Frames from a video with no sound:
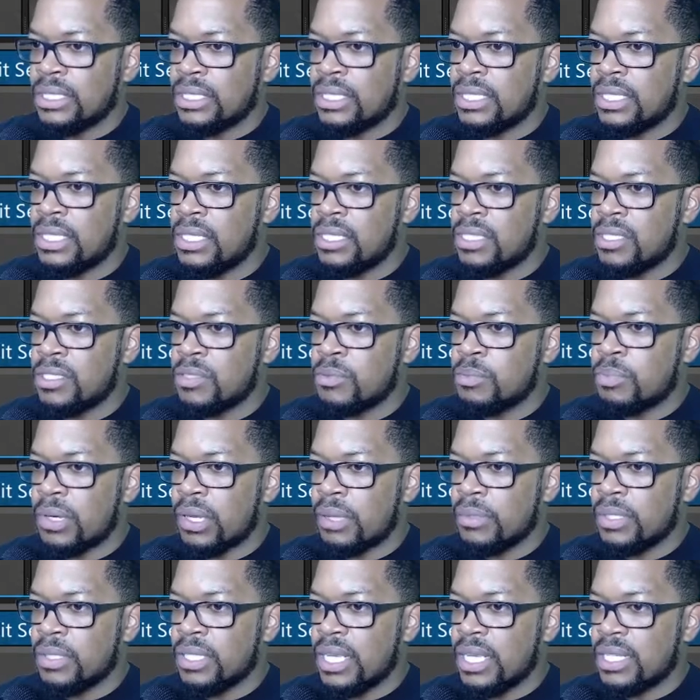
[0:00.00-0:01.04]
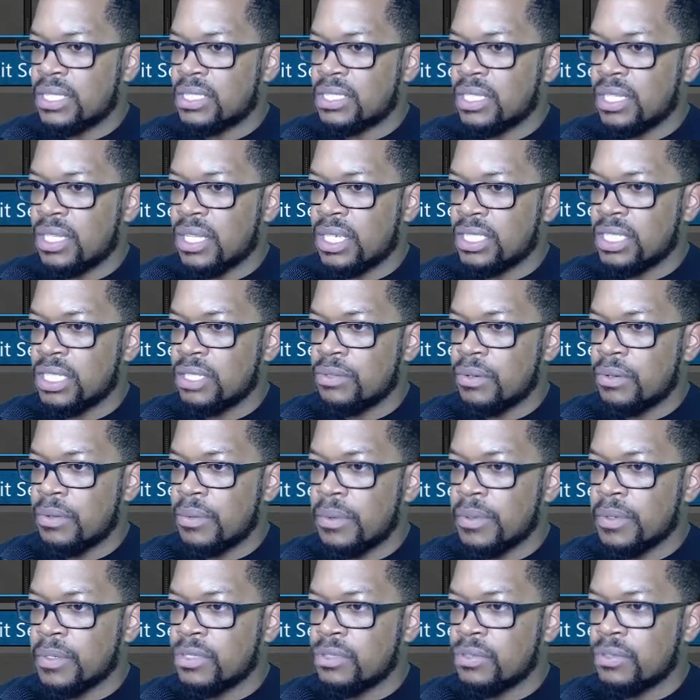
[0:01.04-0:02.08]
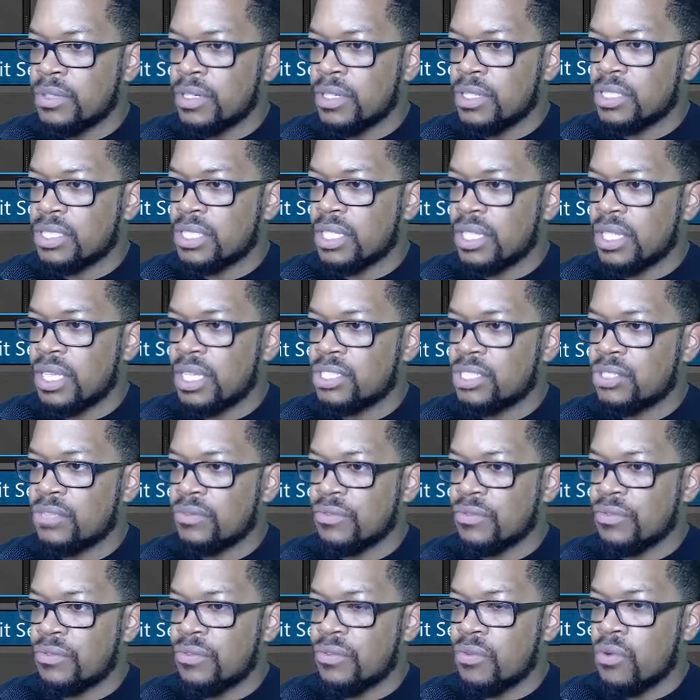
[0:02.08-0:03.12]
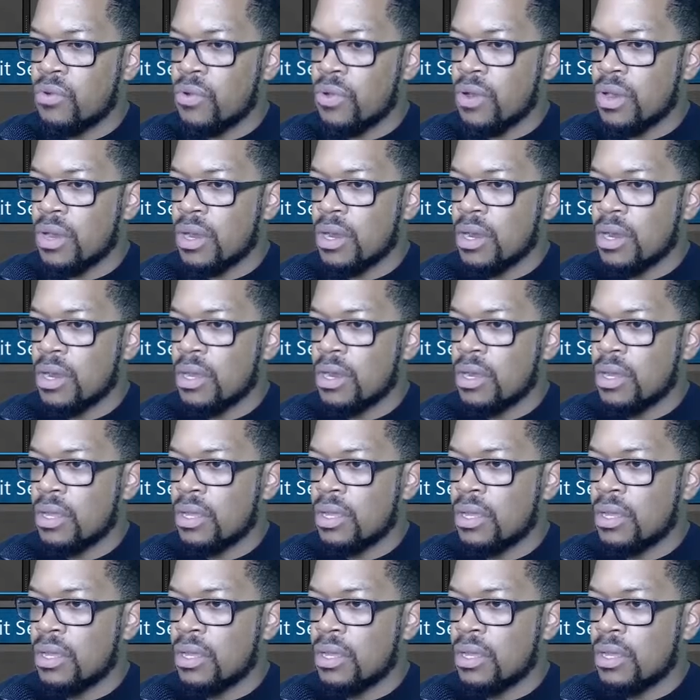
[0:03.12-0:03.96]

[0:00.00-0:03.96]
These probably got selected when we were doing our selection for